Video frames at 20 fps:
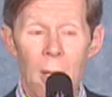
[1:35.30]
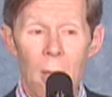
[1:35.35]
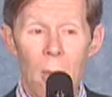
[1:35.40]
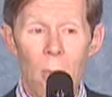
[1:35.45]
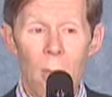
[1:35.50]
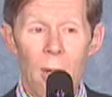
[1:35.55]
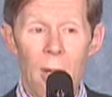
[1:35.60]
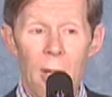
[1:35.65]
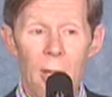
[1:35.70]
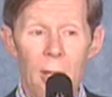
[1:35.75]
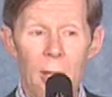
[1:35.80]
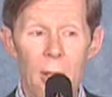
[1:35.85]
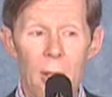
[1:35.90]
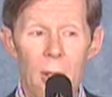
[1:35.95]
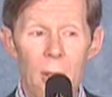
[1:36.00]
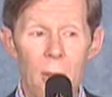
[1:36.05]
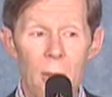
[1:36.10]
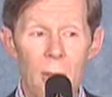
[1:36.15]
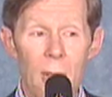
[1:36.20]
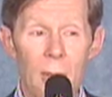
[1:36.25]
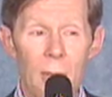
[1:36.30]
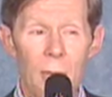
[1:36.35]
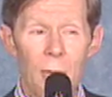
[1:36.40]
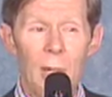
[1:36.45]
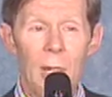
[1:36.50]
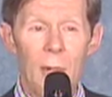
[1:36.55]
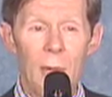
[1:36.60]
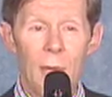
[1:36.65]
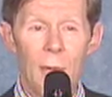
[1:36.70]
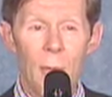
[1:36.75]
but
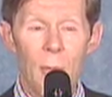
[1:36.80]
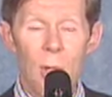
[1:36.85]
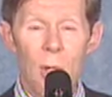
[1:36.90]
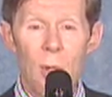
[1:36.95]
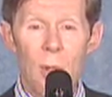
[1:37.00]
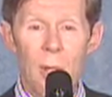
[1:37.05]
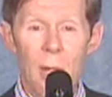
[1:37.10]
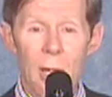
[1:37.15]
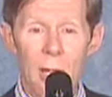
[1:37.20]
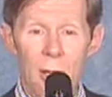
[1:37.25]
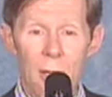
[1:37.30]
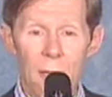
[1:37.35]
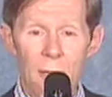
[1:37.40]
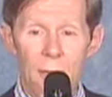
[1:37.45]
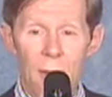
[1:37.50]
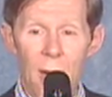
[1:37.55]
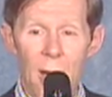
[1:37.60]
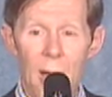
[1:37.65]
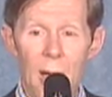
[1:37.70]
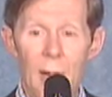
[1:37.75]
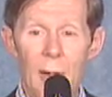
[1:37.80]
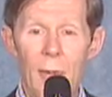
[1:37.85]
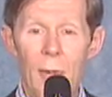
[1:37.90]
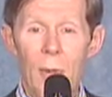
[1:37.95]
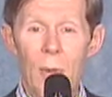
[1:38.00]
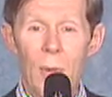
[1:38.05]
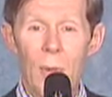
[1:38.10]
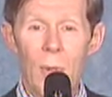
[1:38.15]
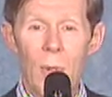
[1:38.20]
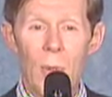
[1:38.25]
from 2005
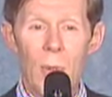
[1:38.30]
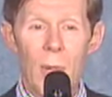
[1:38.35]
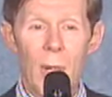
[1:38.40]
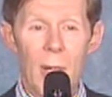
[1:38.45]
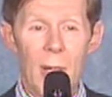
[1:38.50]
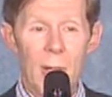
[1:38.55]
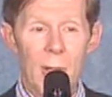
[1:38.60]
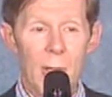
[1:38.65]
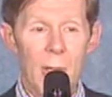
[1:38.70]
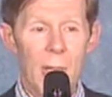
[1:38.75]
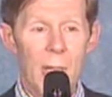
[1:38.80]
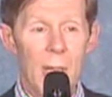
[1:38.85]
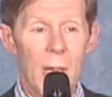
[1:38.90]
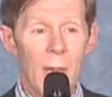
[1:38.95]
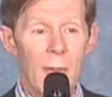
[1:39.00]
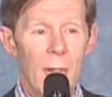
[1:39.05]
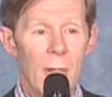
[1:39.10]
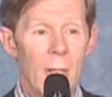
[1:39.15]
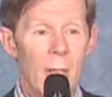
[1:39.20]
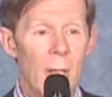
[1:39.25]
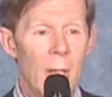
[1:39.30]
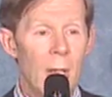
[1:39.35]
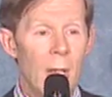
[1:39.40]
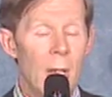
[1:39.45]
through 2007